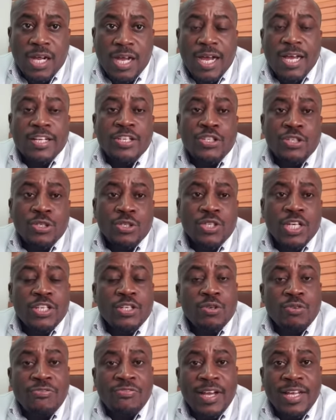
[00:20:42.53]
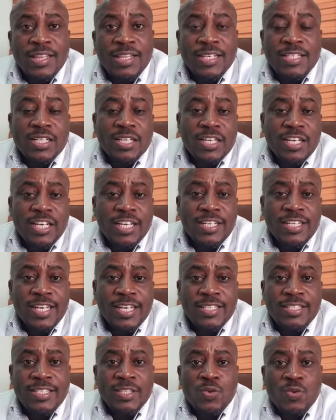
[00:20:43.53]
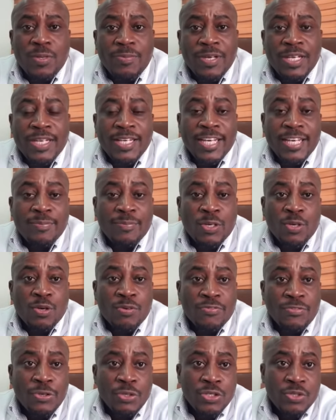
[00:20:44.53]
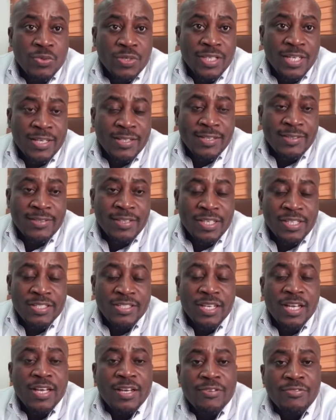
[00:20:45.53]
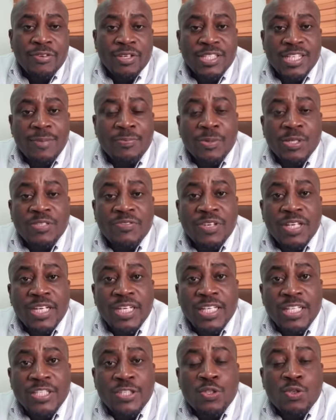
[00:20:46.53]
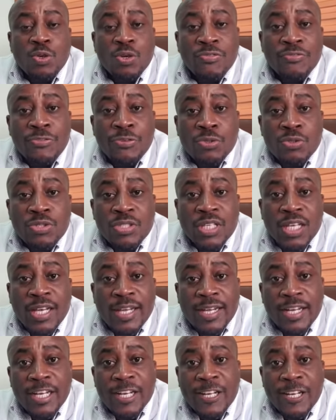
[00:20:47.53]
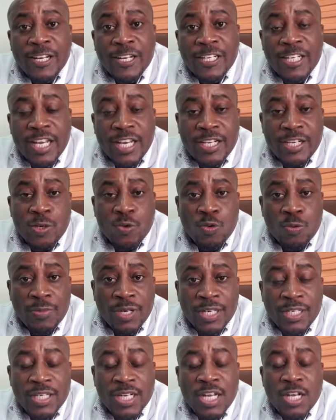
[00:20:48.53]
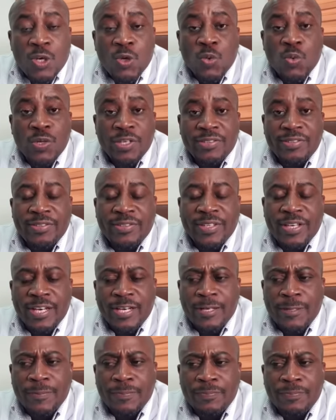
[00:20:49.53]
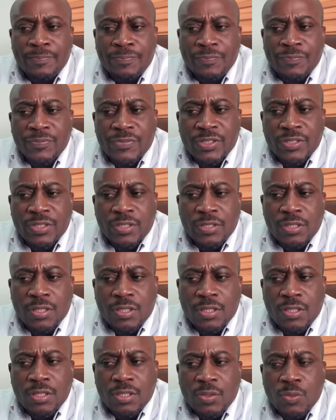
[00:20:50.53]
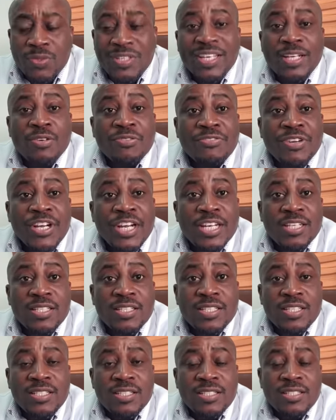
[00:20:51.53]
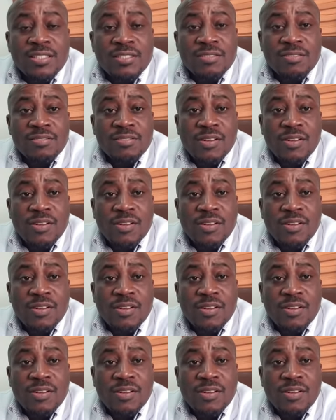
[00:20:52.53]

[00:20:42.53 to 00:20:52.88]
And usually you find that hernias in women can be confused with other things. For example, it's very easy to confuse a hernia in a woman with an ovarian cyst.